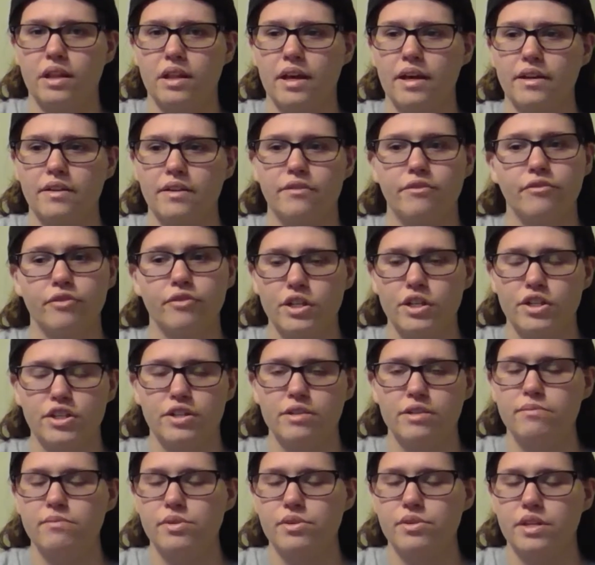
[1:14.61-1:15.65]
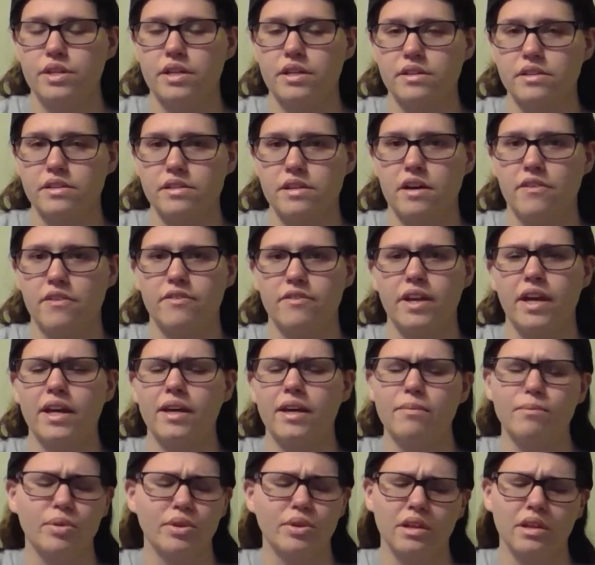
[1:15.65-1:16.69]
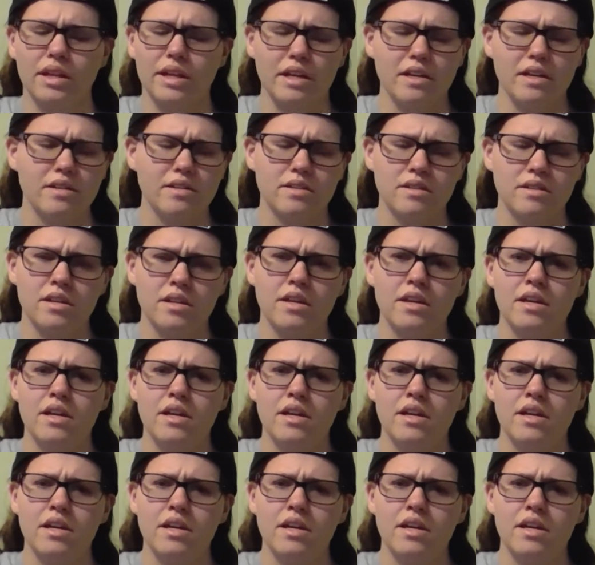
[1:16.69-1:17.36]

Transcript: like free sheet music and stuff, and I can put links